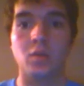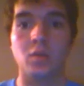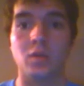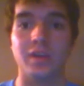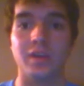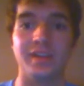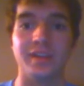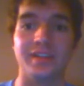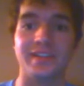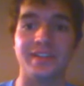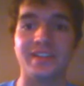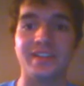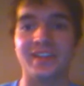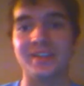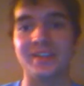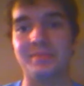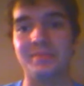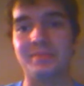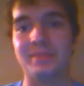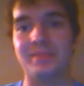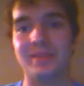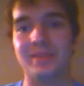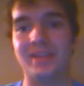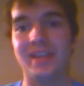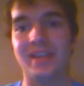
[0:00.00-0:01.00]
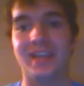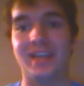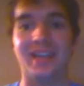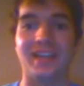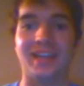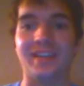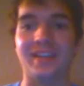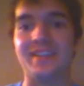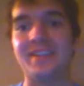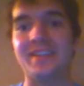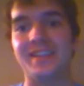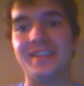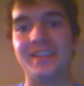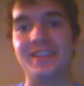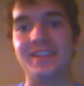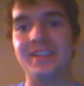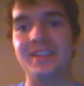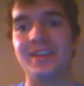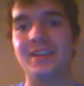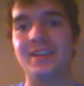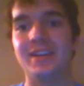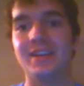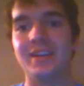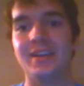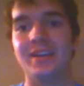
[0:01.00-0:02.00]
What is up, AST?
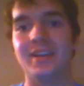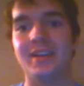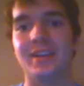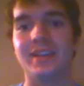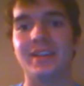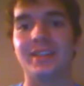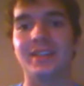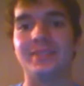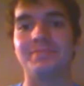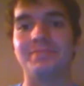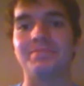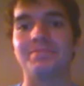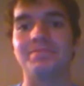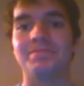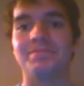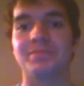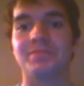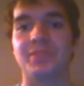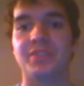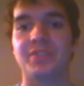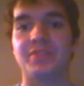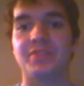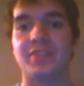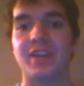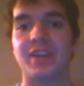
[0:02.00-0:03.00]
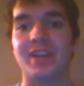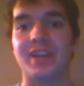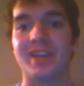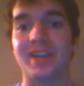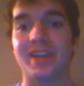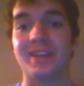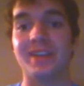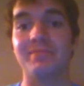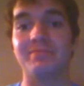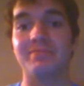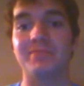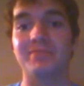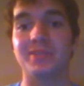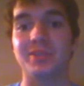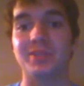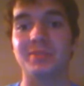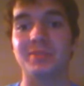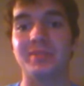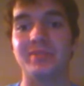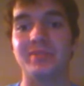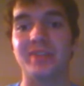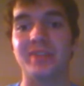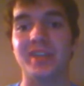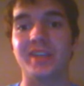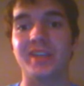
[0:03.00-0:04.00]
Um, it's Friday, doing
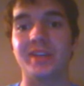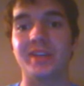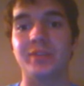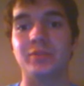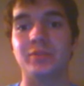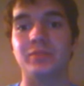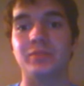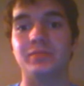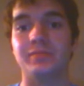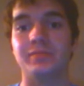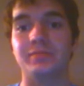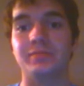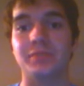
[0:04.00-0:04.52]
my video,